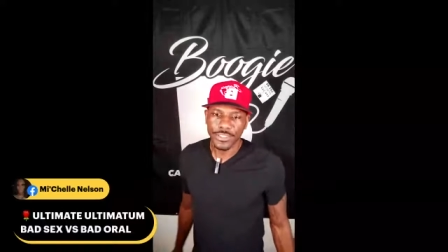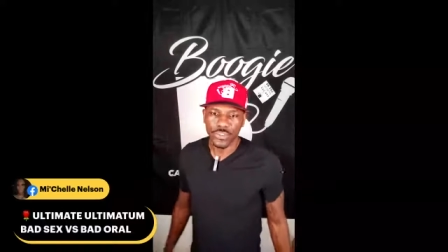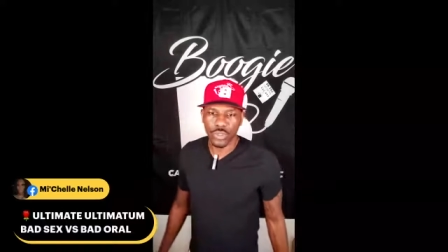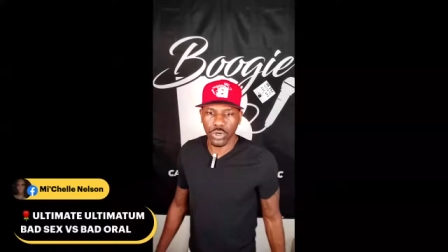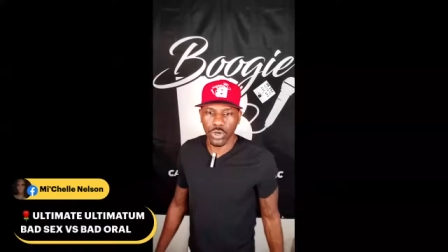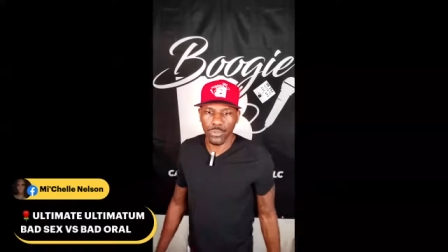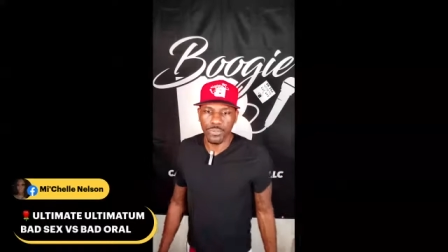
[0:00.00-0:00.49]

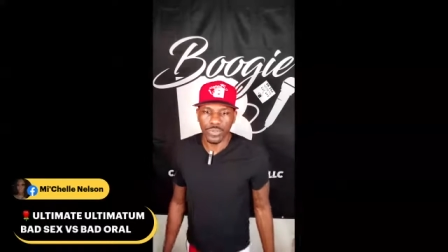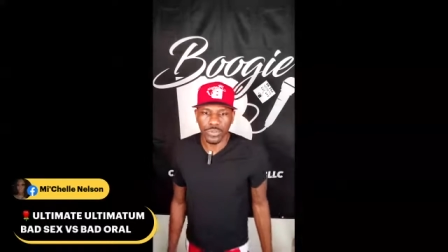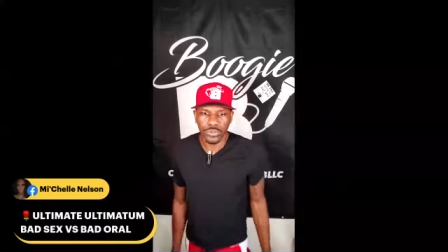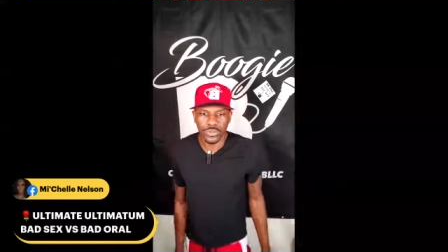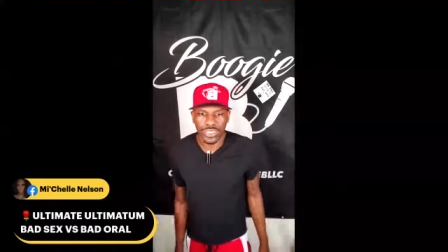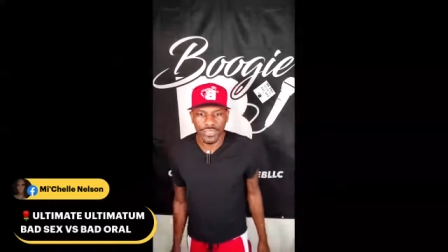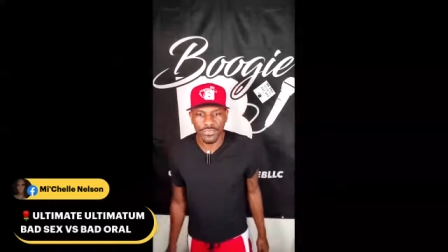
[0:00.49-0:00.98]
Joe
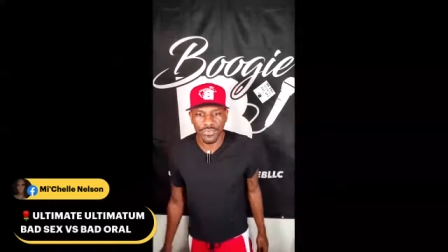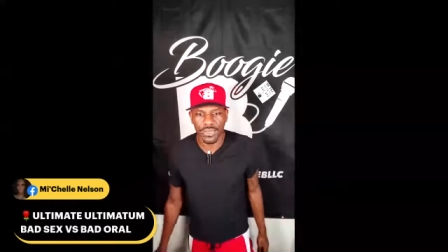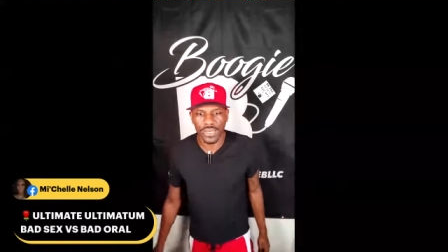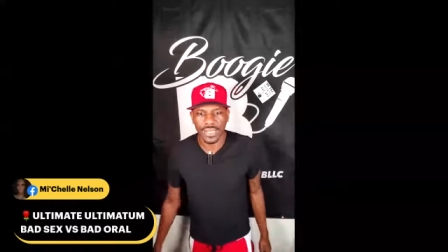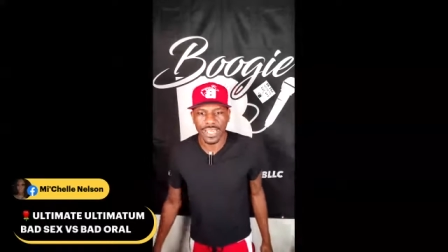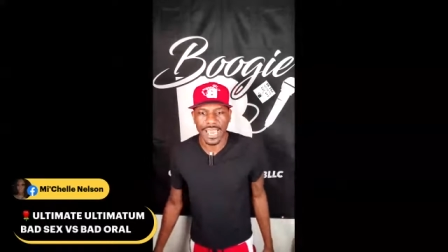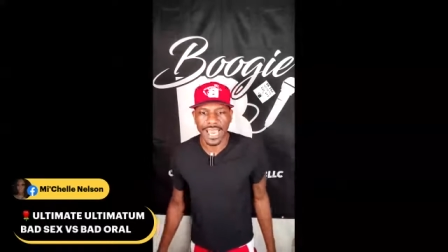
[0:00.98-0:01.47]
Buku said, for
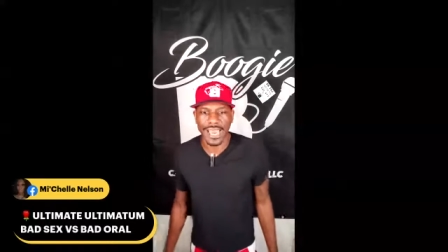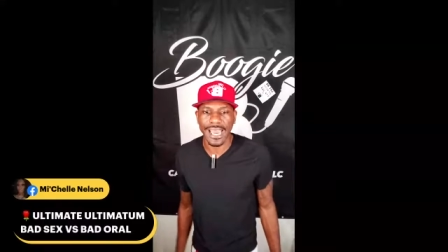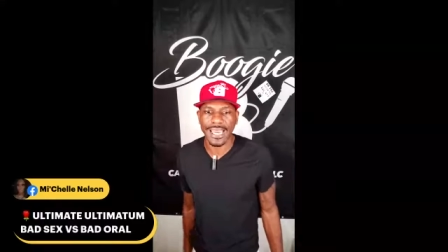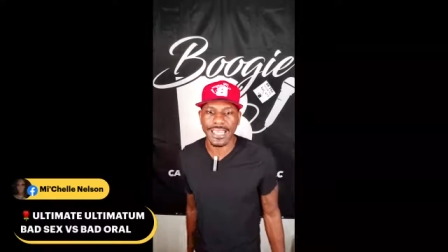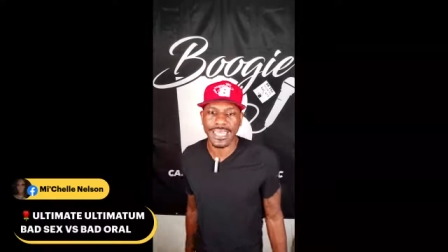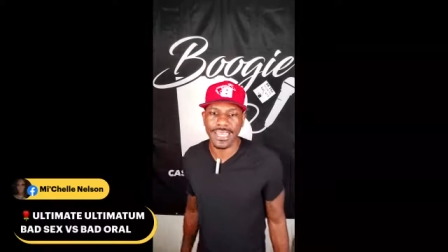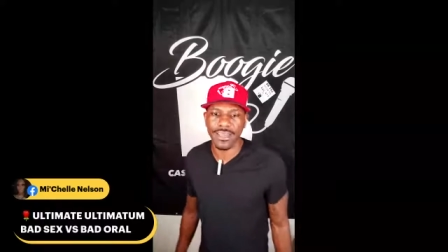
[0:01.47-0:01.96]
a
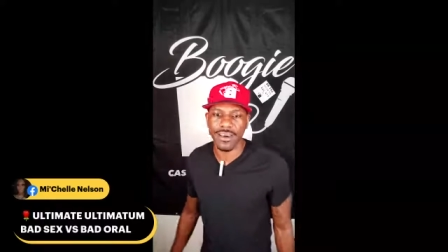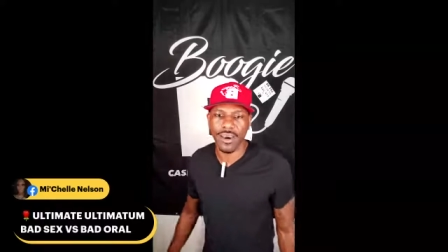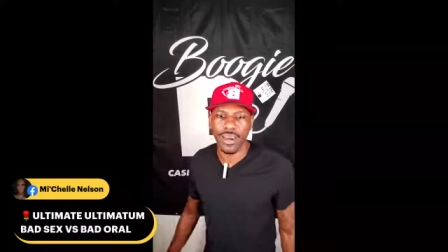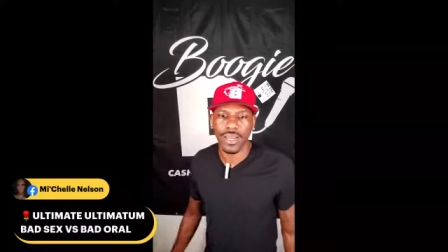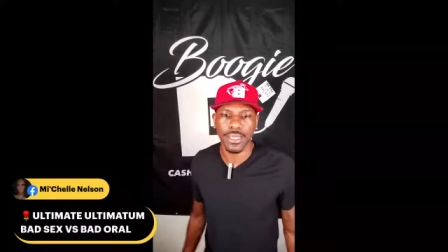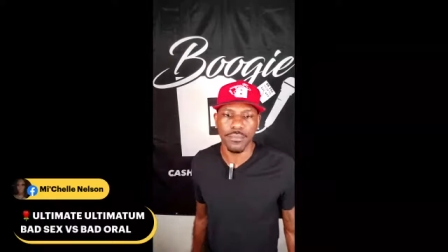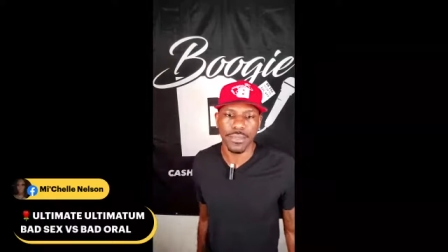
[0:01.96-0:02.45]
guy can
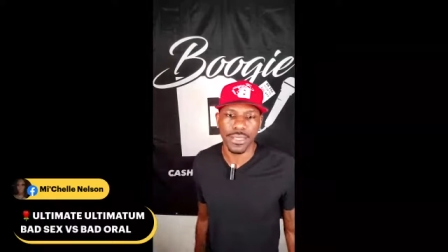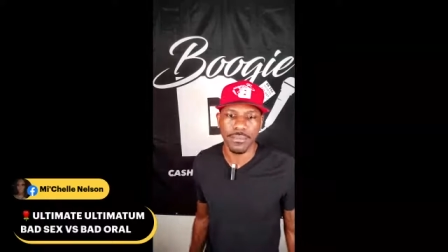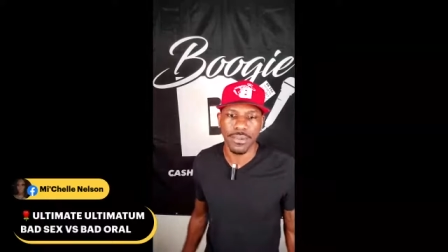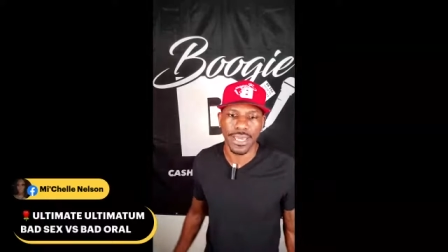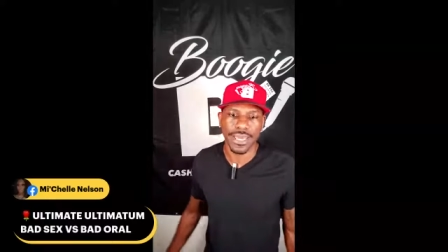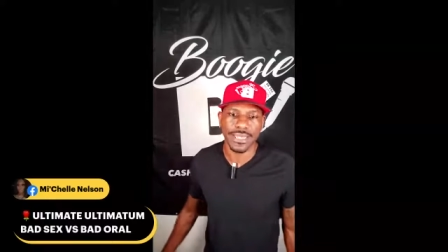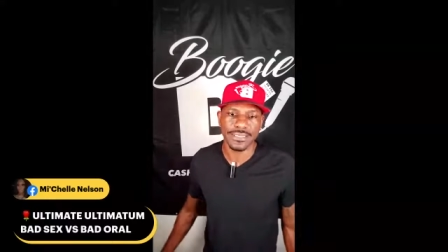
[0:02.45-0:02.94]
hardly be
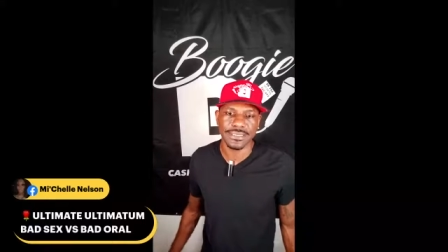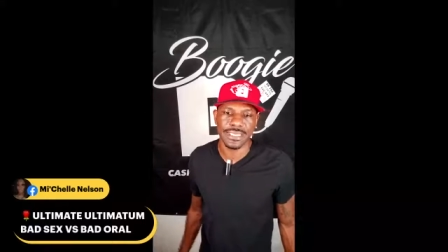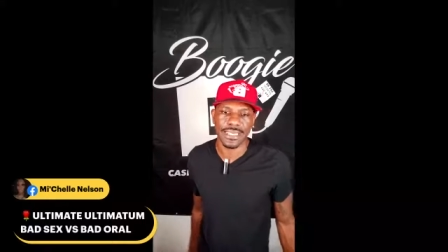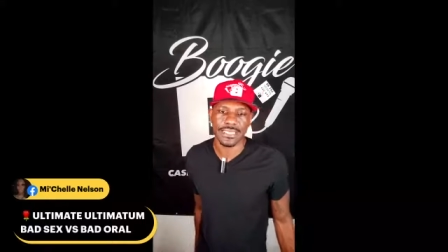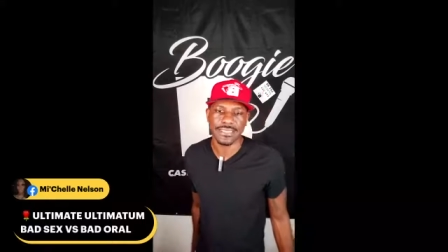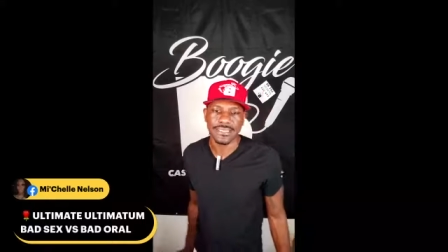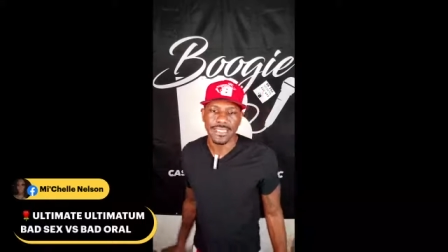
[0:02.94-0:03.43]
bad
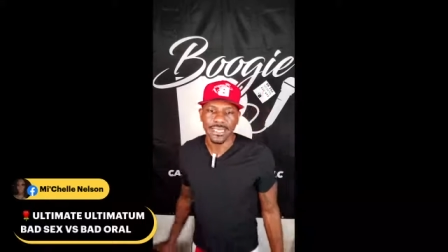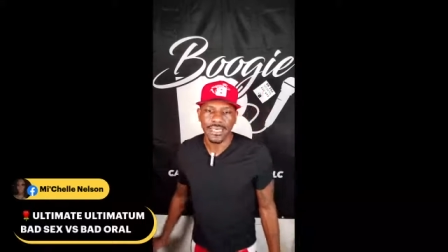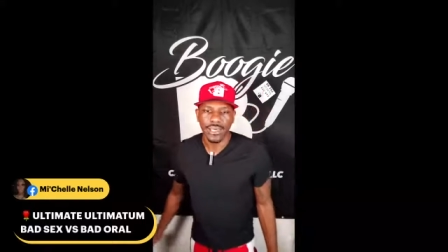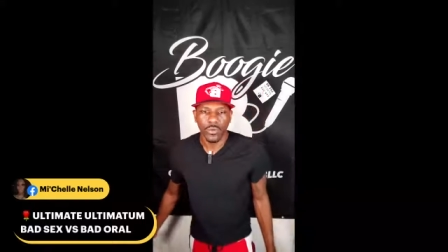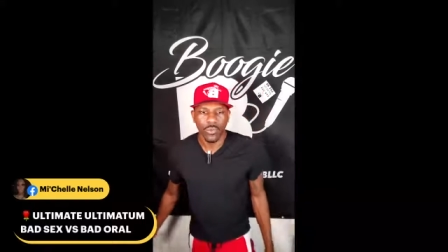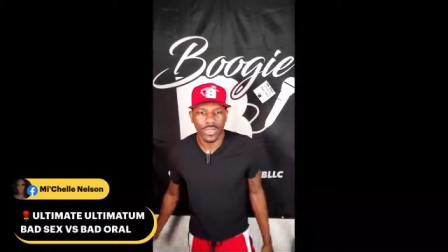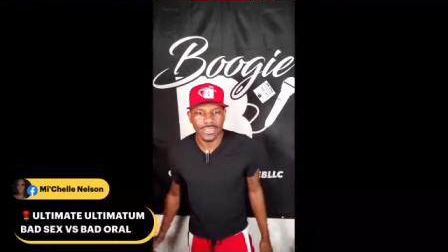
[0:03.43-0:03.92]
sex
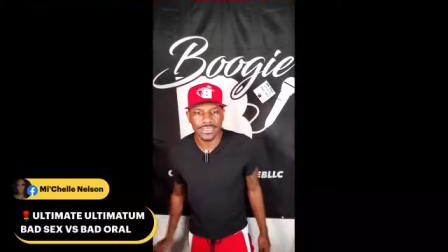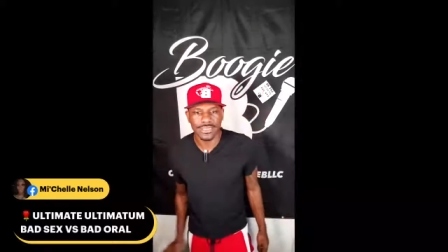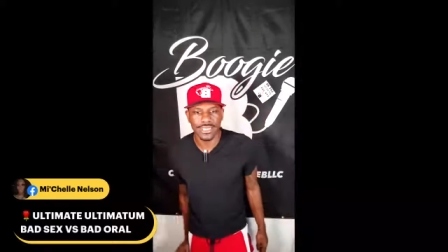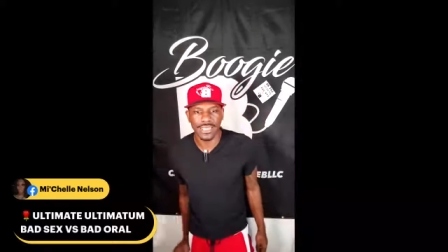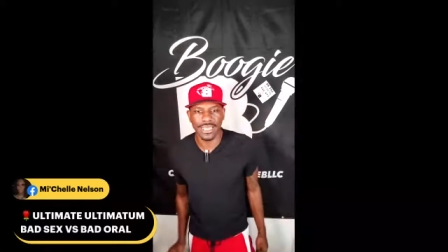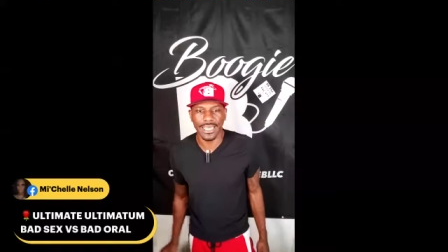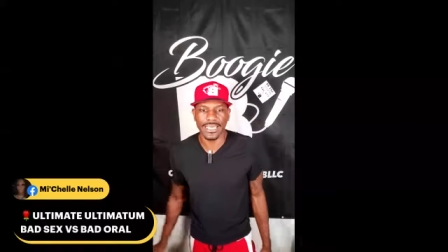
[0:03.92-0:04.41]
once
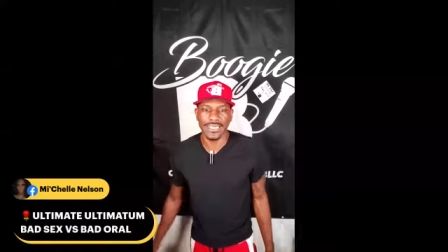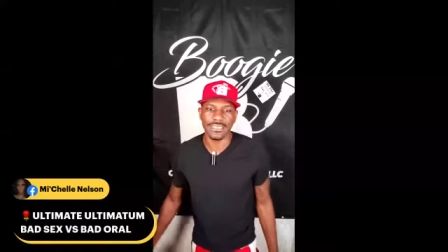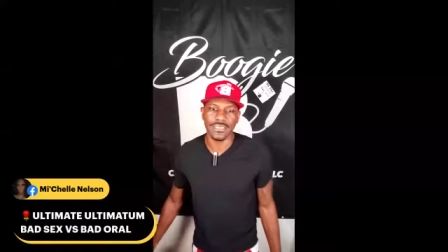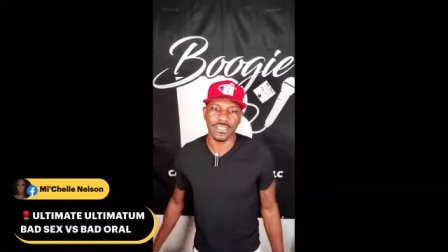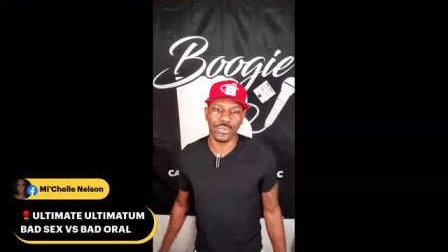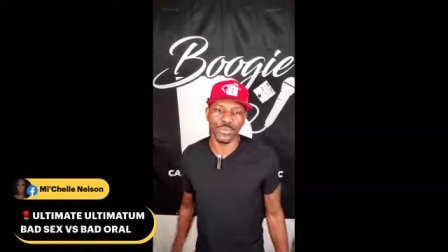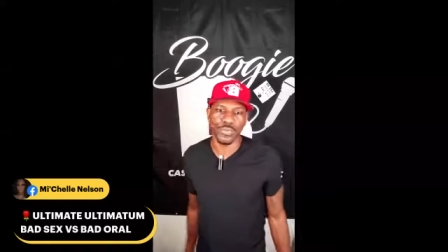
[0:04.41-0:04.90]
the lady
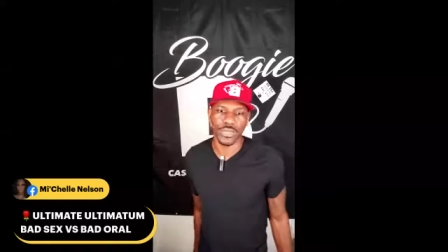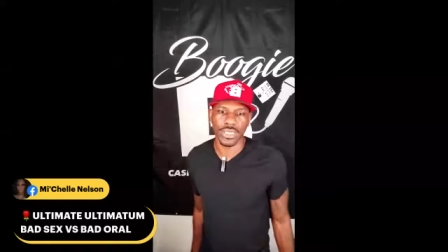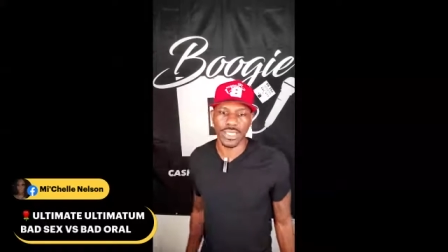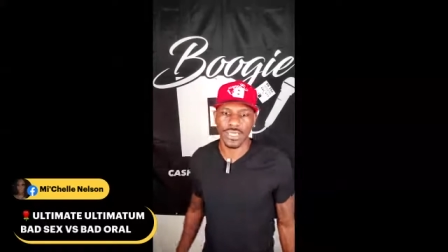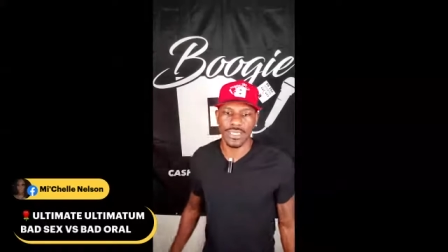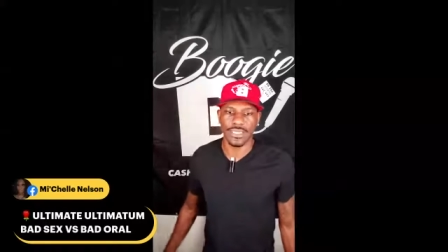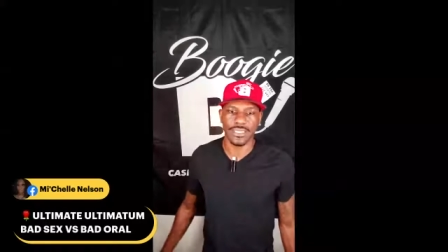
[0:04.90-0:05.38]
is
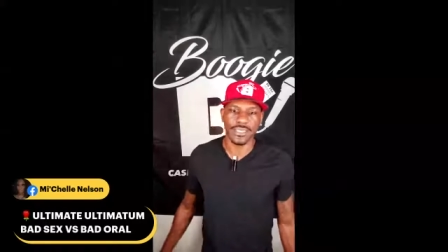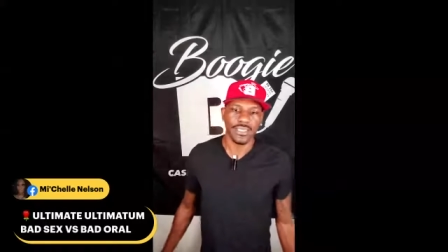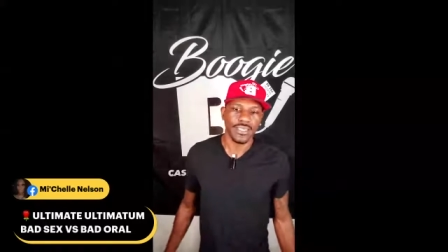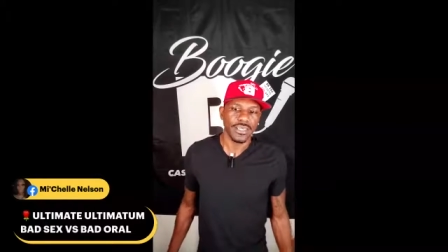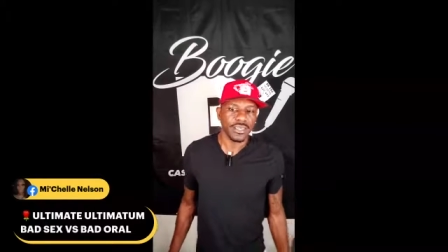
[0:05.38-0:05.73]
lubricated.